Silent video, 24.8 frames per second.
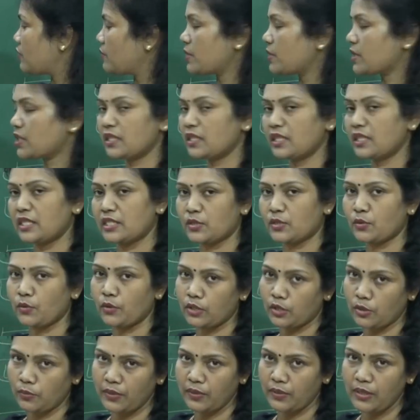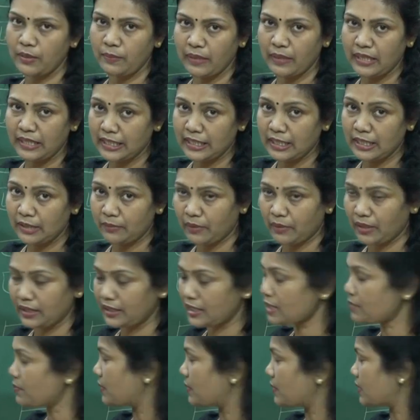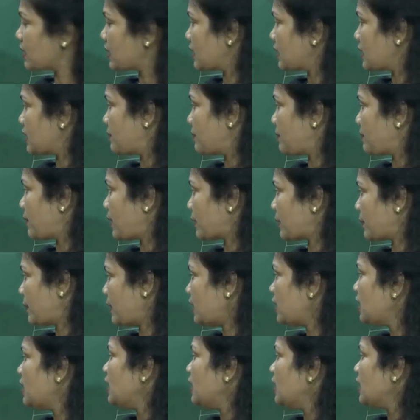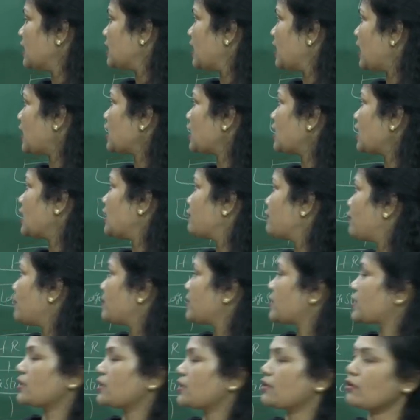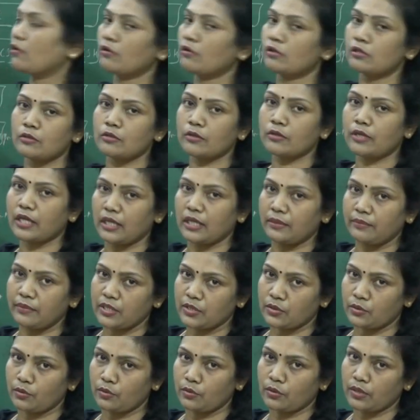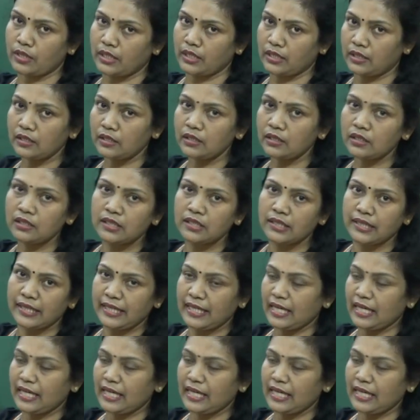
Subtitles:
information is going to be maintained by this particular department. That information also can be stored in the